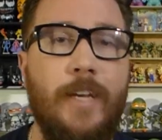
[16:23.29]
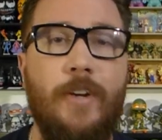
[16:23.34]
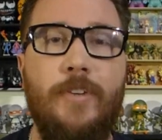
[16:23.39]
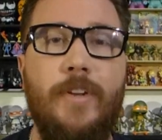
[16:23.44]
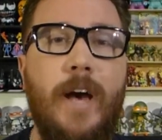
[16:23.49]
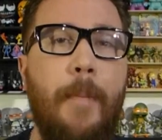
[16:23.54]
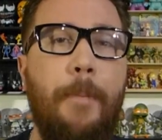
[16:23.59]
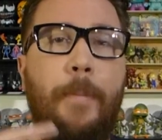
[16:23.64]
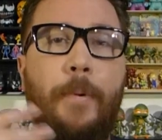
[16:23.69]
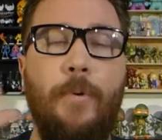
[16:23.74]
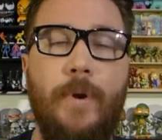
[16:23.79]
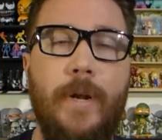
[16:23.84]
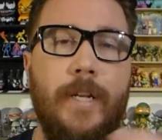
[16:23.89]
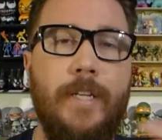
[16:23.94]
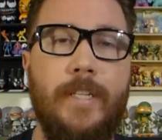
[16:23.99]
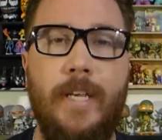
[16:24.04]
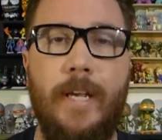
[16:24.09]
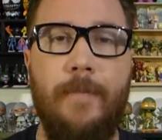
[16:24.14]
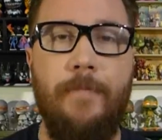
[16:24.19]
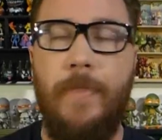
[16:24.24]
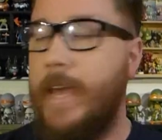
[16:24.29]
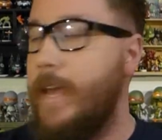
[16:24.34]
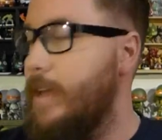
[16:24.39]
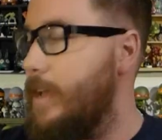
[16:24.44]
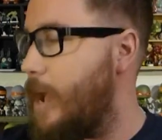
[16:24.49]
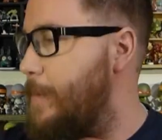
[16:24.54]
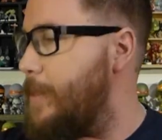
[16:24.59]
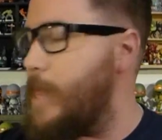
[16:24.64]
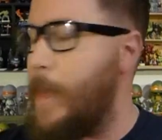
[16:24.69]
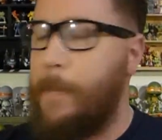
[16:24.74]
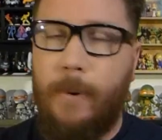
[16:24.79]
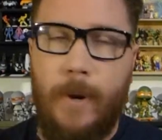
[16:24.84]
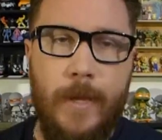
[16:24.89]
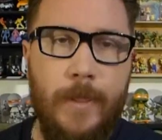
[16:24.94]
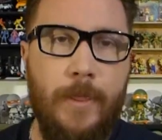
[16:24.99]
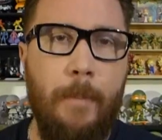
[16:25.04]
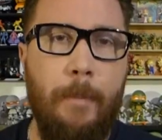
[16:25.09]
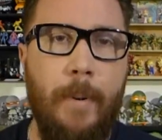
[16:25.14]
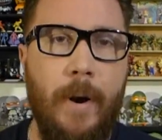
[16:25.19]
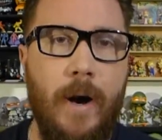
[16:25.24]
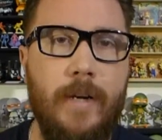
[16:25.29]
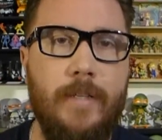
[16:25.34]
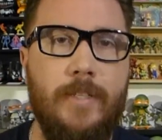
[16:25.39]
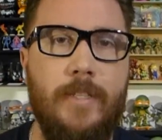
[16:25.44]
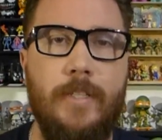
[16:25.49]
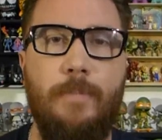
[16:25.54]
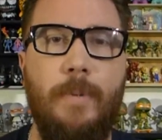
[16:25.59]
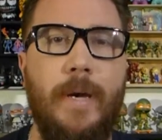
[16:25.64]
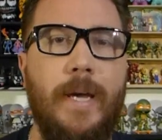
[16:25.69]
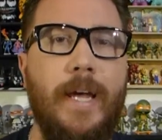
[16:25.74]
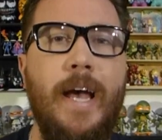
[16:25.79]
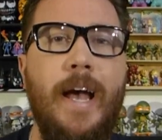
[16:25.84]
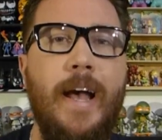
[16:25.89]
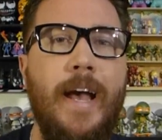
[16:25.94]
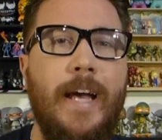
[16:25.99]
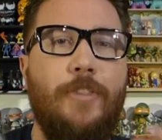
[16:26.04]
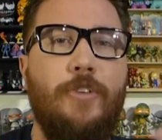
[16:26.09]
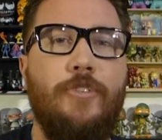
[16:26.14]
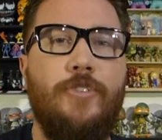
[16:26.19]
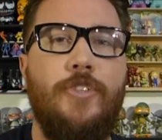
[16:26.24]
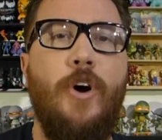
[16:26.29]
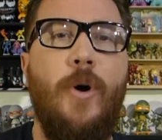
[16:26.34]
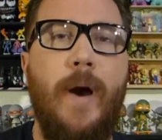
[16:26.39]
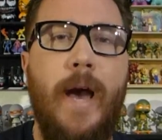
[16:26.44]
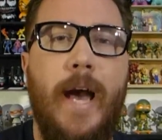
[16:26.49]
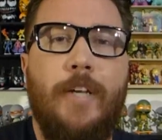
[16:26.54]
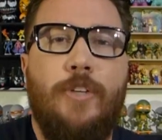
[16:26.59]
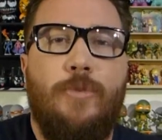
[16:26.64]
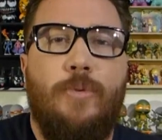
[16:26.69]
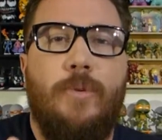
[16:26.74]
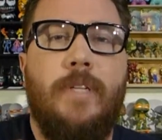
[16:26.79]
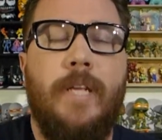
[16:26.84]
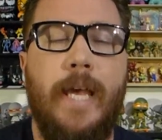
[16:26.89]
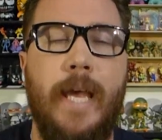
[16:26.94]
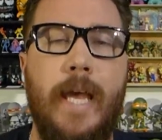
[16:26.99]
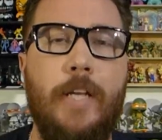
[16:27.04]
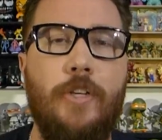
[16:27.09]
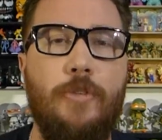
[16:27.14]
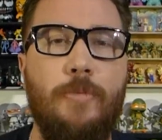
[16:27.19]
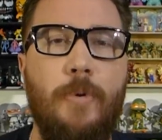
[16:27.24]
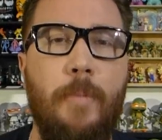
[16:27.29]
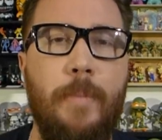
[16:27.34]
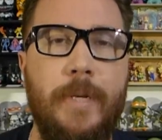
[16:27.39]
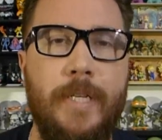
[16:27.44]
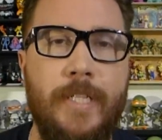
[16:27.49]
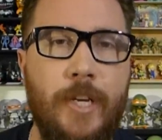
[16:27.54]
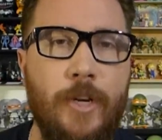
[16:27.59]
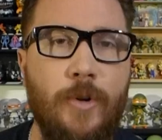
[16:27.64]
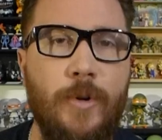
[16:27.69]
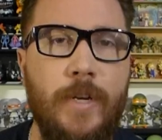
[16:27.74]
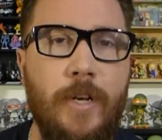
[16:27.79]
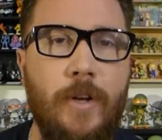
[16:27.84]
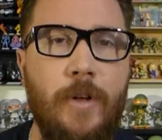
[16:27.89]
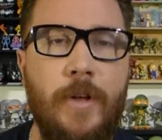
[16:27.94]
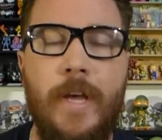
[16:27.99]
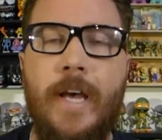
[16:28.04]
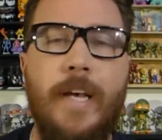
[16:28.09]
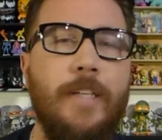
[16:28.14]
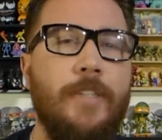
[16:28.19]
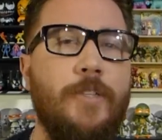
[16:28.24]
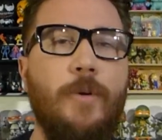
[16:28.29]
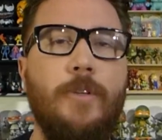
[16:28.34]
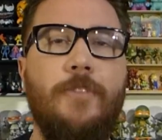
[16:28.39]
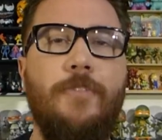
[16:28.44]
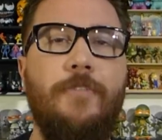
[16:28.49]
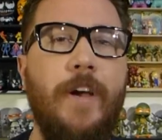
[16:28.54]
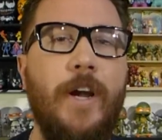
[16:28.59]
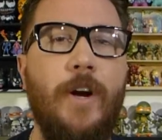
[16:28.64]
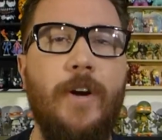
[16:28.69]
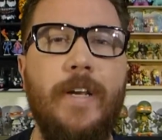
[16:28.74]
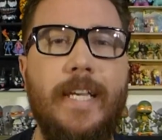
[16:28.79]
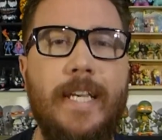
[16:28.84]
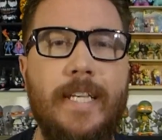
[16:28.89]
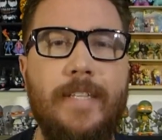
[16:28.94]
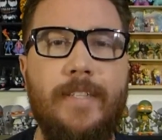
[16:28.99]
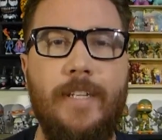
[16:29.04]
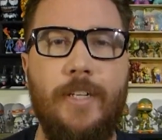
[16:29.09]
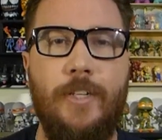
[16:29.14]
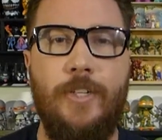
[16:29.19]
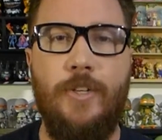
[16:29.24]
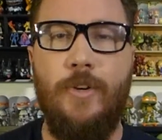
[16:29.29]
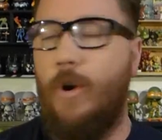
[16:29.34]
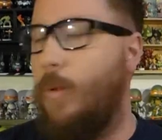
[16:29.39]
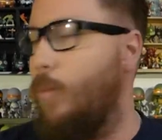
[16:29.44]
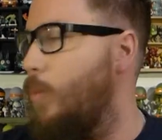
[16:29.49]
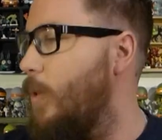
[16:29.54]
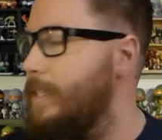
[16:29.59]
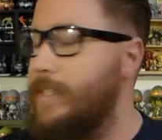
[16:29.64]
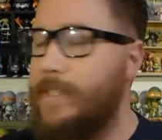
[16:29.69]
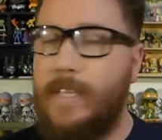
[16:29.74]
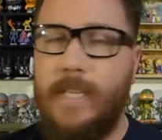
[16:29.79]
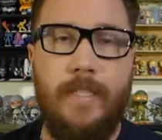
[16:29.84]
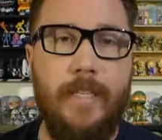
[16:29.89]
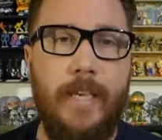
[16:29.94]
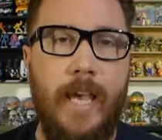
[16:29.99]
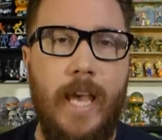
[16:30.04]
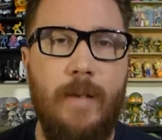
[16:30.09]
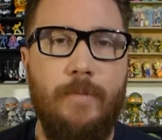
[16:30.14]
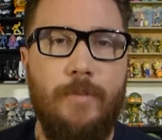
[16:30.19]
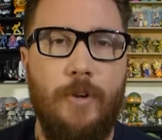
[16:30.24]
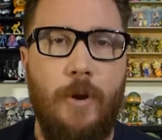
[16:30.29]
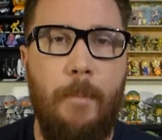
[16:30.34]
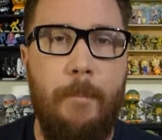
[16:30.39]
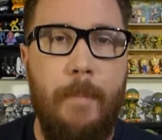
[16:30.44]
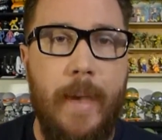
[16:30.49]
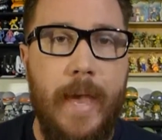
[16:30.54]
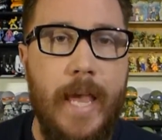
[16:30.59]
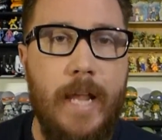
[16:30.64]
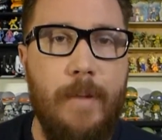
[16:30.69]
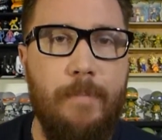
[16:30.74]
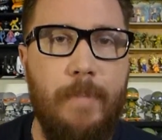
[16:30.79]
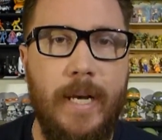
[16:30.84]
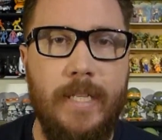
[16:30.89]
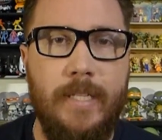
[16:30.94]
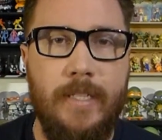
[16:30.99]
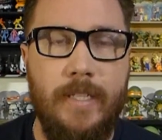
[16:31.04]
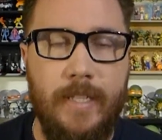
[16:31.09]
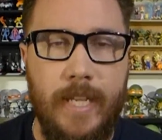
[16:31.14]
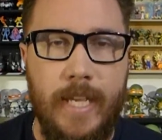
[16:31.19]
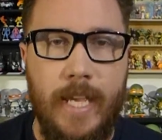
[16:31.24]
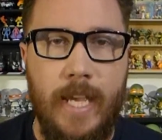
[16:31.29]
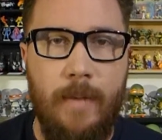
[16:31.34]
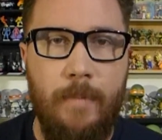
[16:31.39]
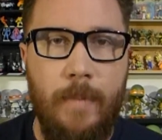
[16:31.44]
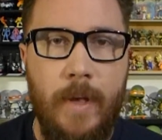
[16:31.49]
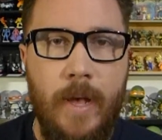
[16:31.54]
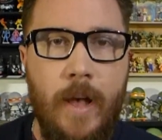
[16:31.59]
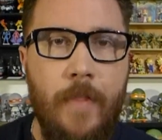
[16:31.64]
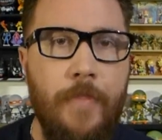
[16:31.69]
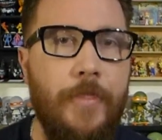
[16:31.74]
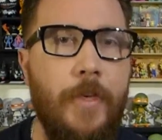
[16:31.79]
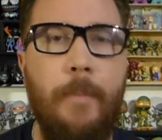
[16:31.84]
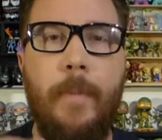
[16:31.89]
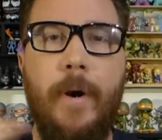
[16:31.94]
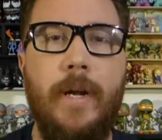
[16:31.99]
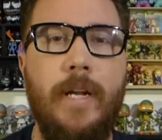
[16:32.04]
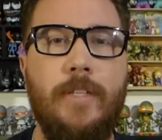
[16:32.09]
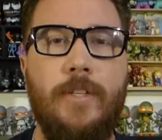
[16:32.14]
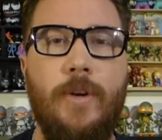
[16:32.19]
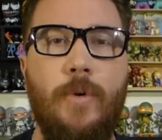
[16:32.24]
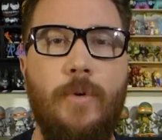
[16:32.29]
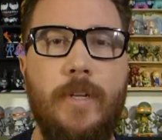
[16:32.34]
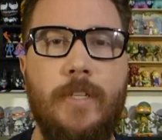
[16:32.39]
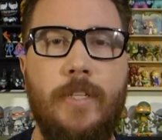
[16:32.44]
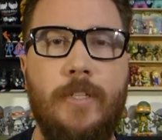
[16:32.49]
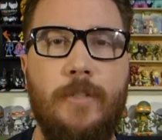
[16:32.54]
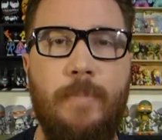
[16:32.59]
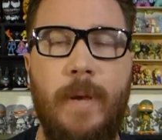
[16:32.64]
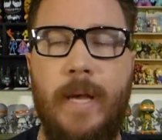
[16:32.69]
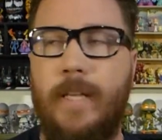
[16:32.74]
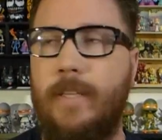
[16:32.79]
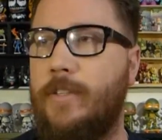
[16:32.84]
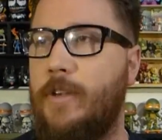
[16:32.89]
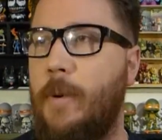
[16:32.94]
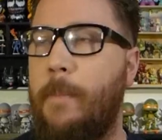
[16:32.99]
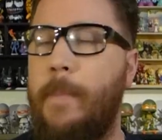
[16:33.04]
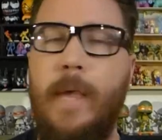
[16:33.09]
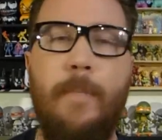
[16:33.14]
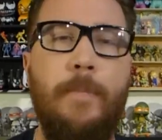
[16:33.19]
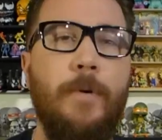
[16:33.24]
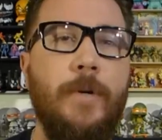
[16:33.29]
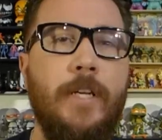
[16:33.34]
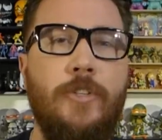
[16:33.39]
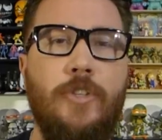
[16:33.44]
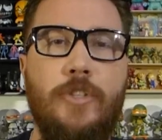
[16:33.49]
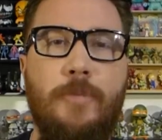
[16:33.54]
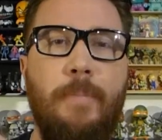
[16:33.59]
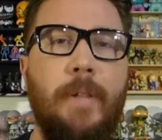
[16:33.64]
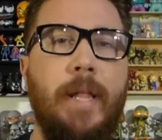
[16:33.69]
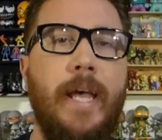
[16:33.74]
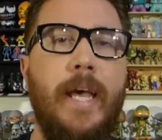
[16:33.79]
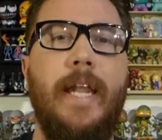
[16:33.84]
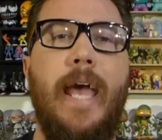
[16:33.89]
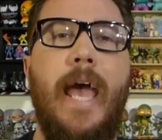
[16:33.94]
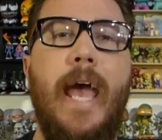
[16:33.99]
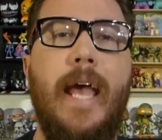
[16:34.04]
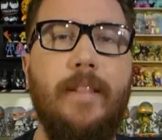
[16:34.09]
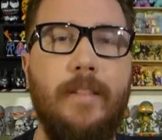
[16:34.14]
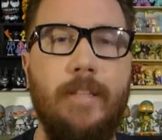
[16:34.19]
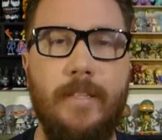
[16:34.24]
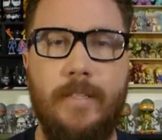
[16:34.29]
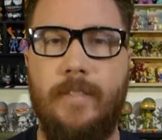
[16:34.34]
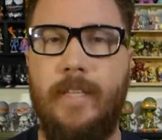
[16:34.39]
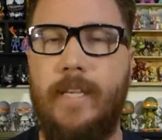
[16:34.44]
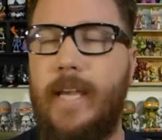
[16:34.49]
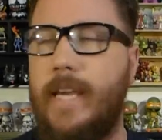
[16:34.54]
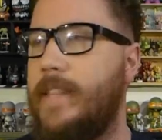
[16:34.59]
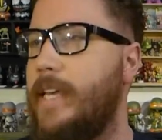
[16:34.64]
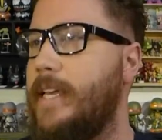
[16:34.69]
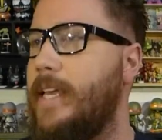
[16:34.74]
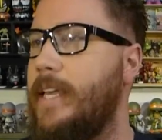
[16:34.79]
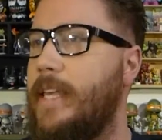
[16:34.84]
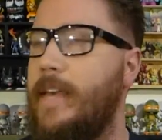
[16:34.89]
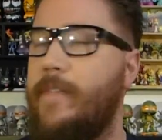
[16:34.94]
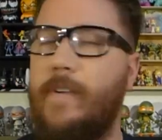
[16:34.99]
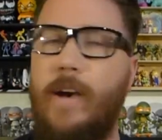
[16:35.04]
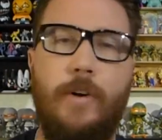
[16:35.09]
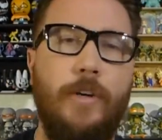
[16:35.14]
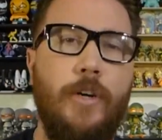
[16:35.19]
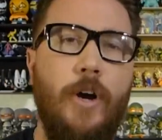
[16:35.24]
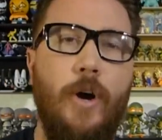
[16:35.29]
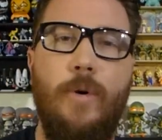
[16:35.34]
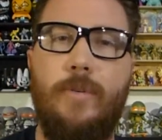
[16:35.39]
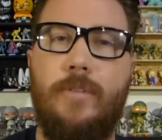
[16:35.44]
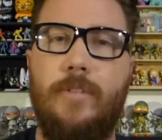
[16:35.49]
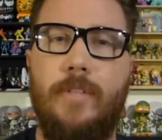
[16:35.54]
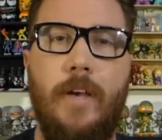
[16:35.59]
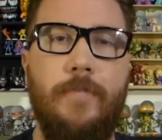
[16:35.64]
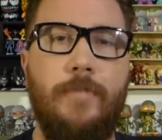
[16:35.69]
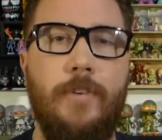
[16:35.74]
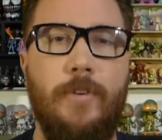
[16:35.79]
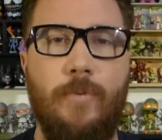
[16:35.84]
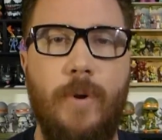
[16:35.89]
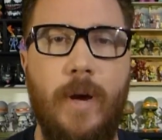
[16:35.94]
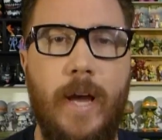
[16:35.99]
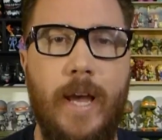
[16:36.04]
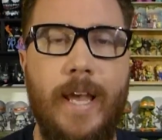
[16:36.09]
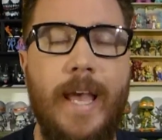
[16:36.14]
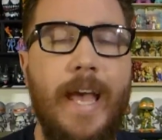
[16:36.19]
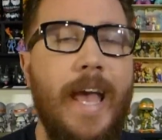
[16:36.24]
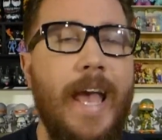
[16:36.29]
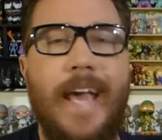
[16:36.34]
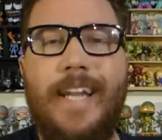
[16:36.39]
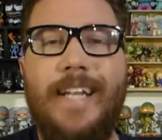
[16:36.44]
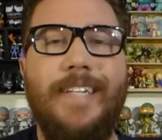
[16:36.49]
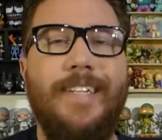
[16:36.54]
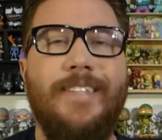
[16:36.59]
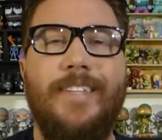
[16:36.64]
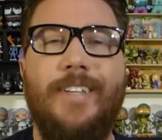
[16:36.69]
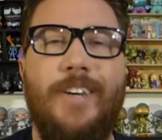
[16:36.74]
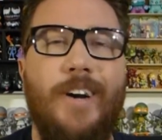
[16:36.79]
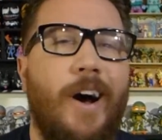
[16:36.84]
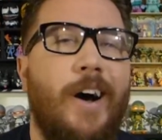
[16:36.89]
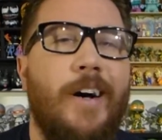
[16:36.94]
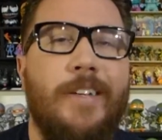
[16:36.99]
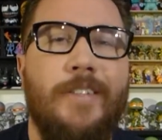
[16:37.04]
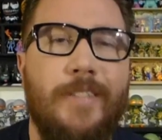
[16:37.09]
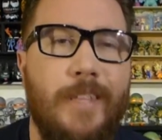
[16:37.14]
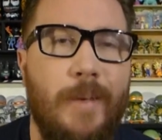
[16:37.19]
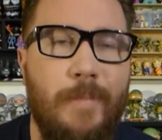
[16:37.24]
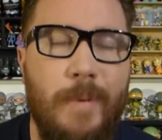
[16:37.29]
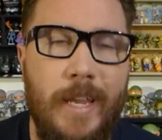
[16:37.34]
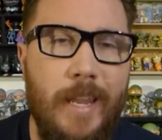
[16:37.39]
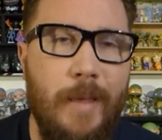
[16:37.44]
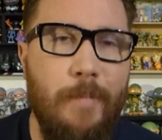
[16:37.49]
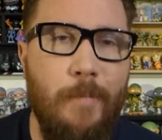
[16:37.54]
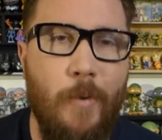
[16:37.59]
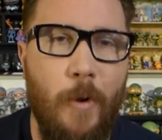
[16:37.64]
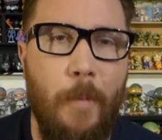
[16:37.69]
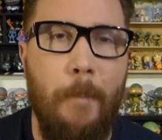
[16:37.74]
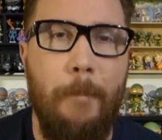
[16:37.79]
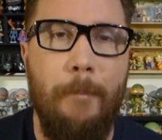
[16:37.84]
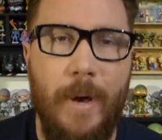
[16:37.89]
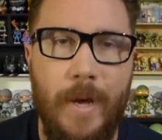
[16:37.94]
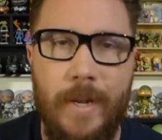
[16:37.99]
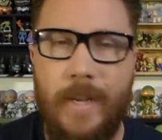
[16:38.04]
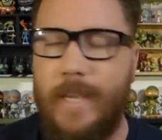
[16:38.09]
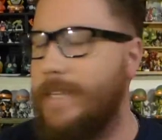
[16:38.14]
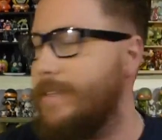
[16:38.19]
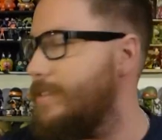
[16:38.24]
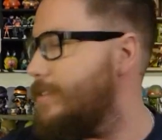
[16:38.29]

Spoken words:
They're not printing, I mean, they print the boxes, but there's no actual tangible material, so it's very easy to do. Once these games are made by Steam, the money's already spent, so people can just play it endlessly, and they can give out codes left and right, and it doesn't cost them any more money.